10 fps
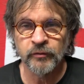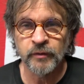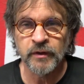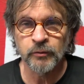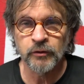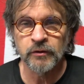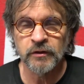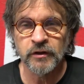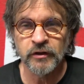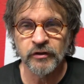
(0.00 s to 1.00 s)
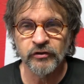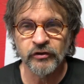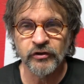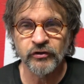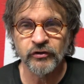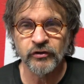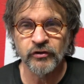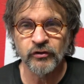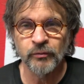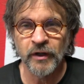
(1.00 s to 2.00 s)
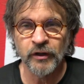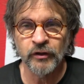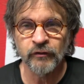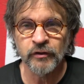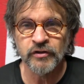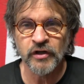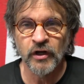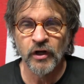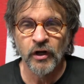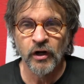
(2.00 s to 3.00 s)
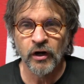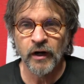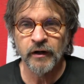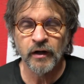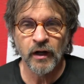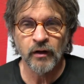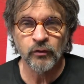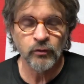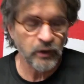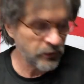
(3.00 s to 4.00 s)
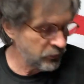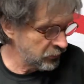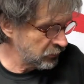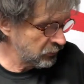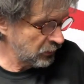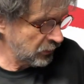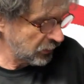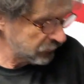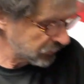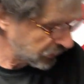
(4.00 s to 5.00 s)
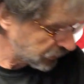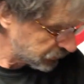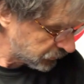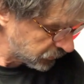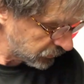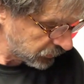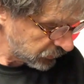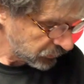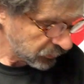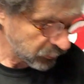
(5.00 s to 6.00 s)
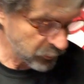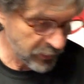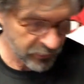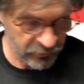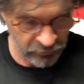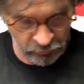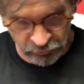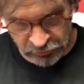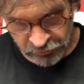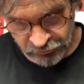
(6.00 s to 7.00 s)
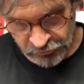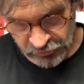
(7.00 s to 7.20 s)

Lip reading: of people, because this could make a difference. All right, right here I've got a racket with